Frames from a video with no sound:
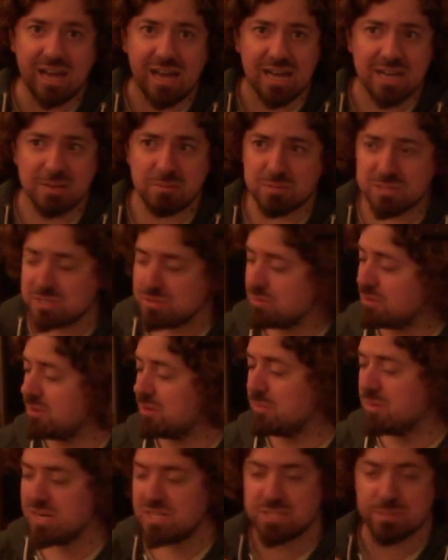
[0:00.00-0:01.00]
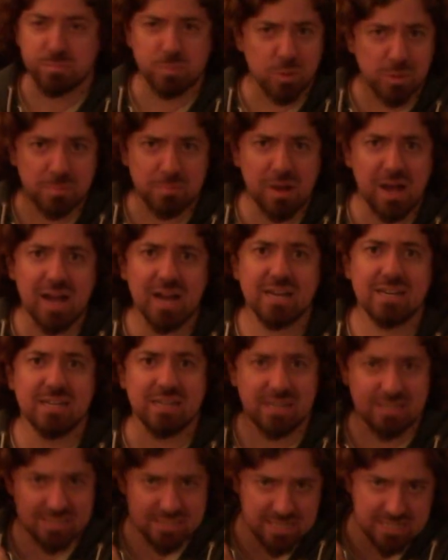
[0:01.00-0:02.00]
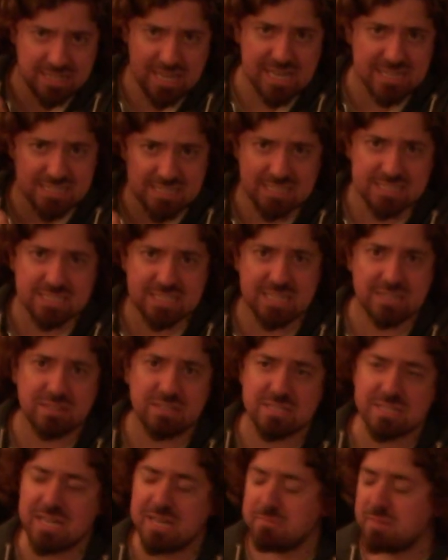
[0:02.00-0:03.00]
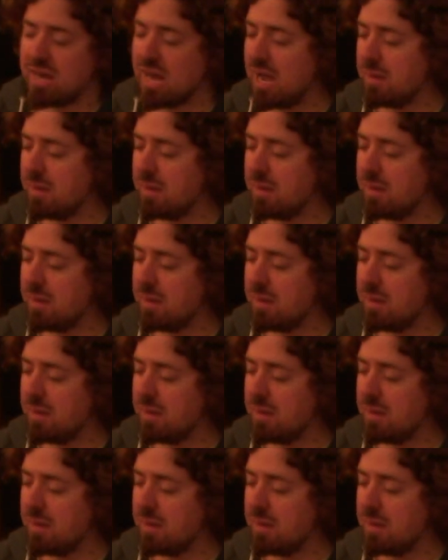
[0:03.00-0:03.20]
I was throwing my support behind it and said, yes, let's get this game made.